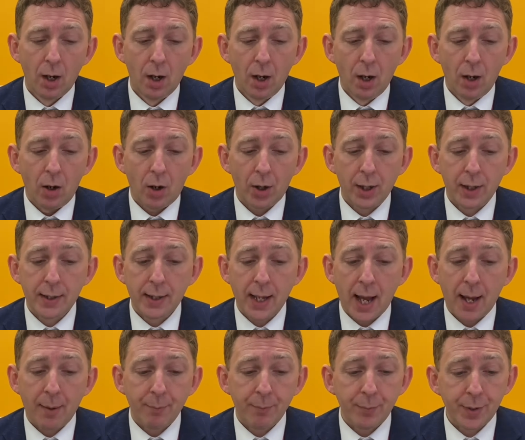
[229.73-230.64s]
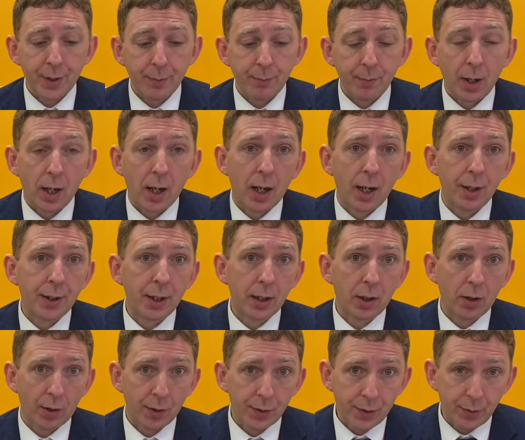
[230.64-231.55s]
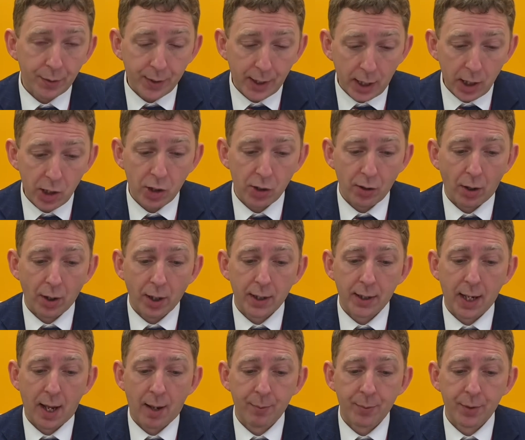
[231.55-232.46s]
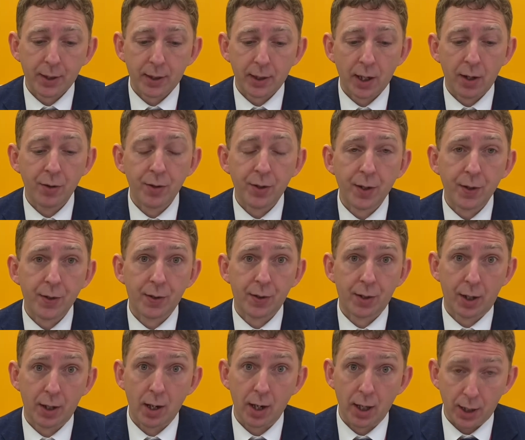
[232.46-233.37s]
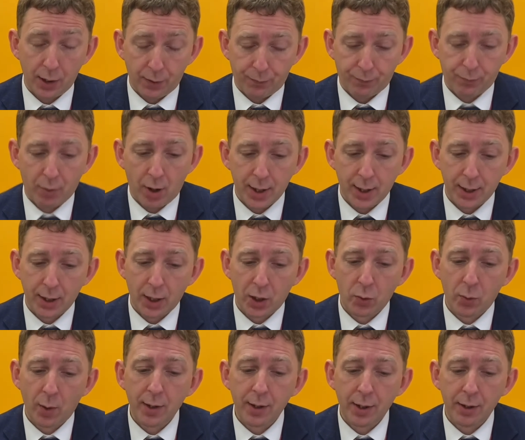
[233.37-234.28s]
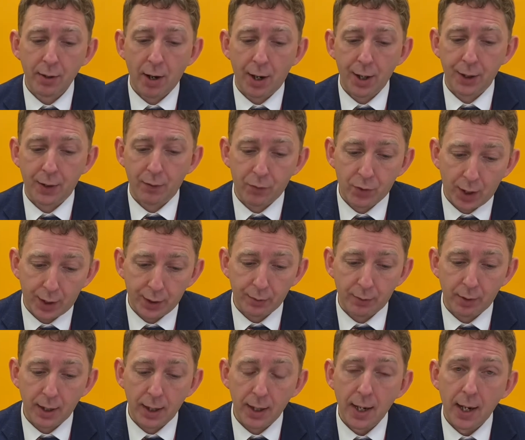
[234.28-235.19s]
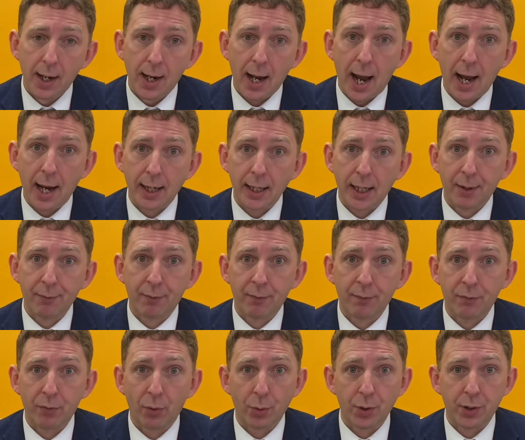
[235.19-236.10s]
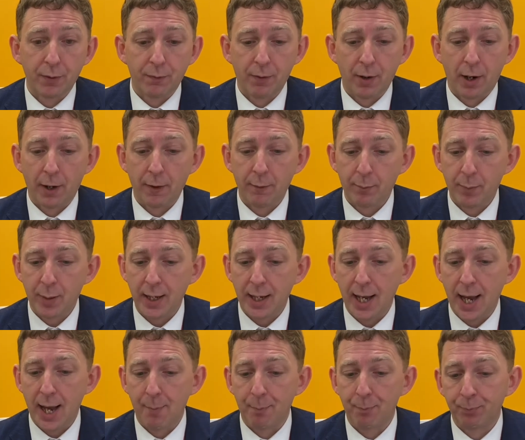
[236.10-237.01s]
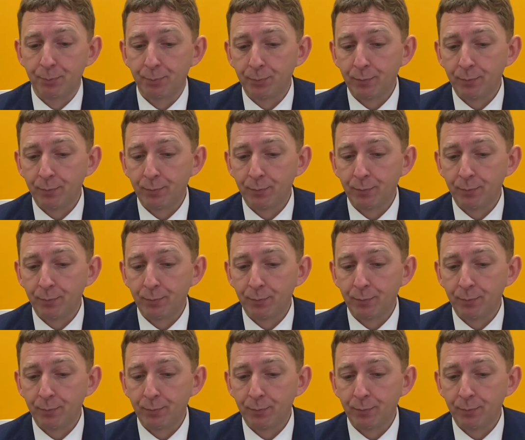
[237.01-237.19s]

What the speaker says: On exams, the consultation on exams closes tonight, Friday the 29th of January at 11:45 p.m.